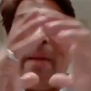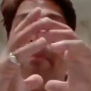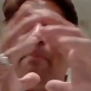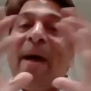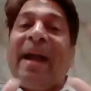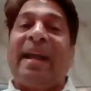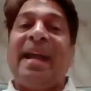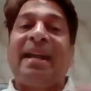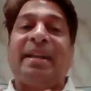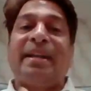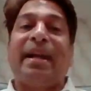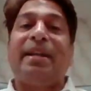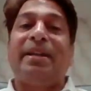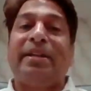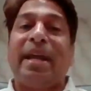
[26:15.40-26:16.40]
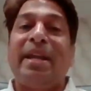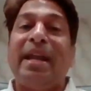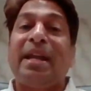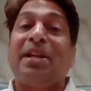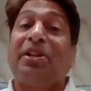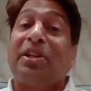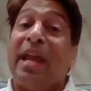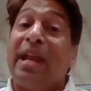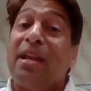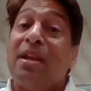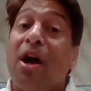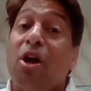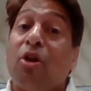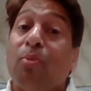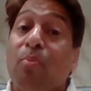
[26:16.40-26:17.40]
So a packet containing
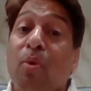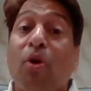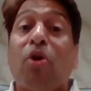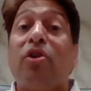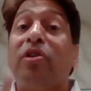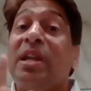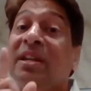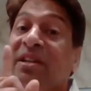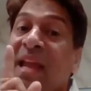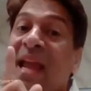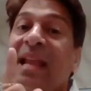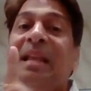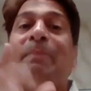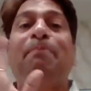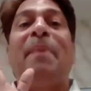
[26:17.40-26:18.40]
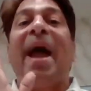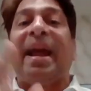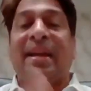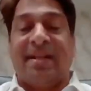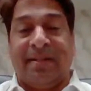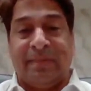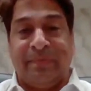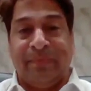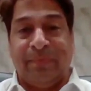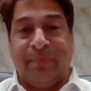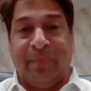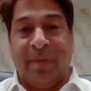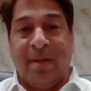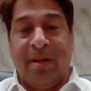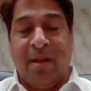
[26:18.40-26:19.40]
10 or more retail pack,
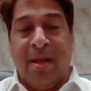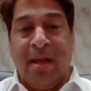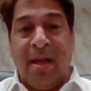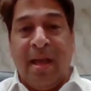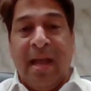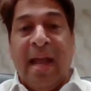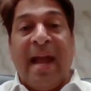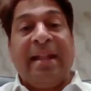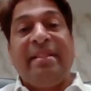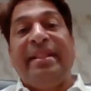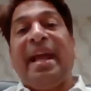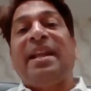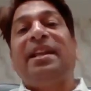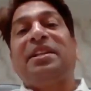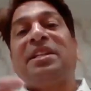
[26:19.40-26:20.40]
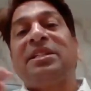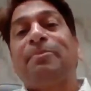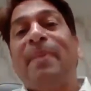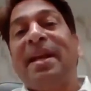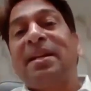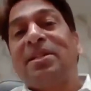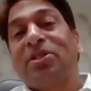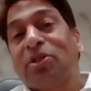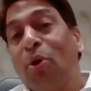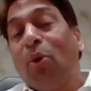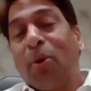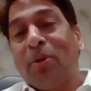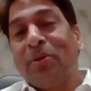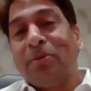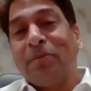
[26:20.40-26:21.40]
and then it is being
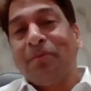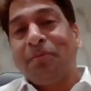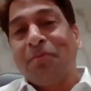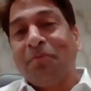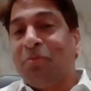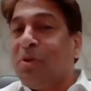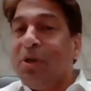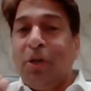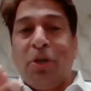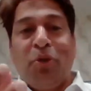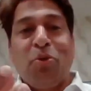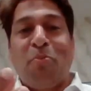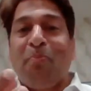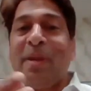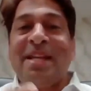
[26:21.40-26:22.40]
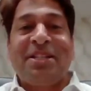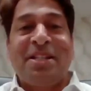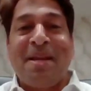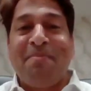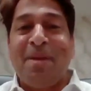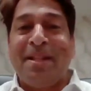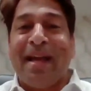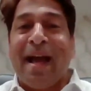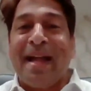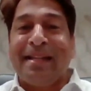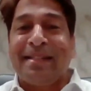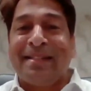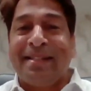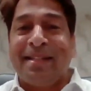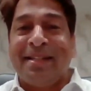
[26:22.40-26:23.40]
sold. You please give me the
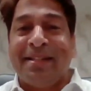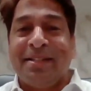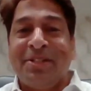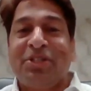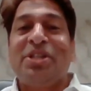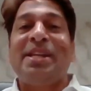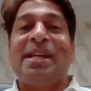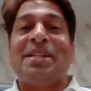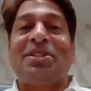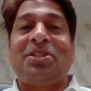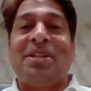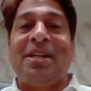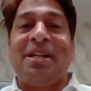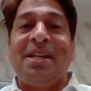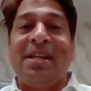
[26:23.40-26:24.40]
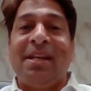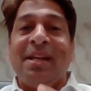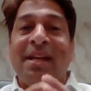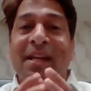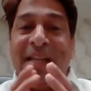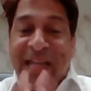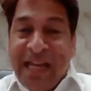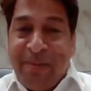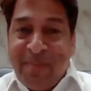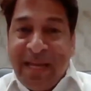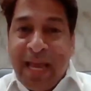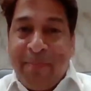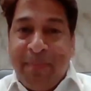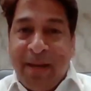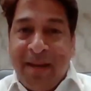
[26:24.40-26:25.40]
answer. GST
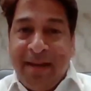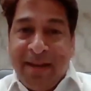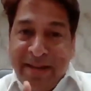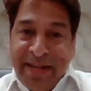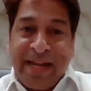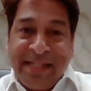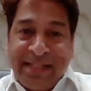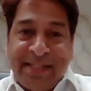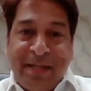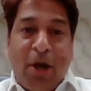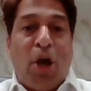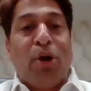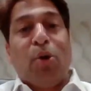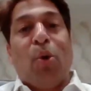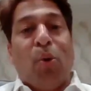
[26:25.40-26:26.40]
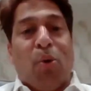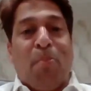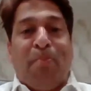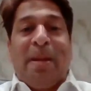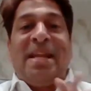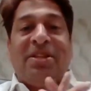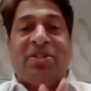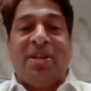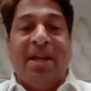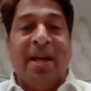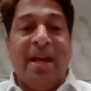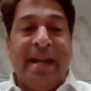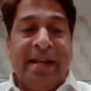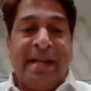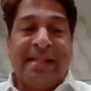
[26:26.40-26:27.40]
leviable, yes or no? Please,
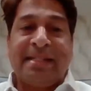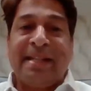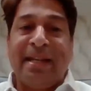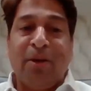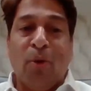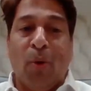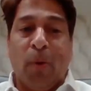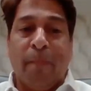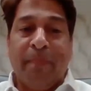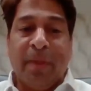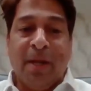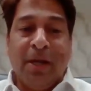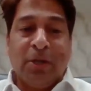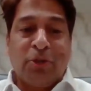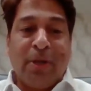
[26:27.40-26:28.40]
yes and no.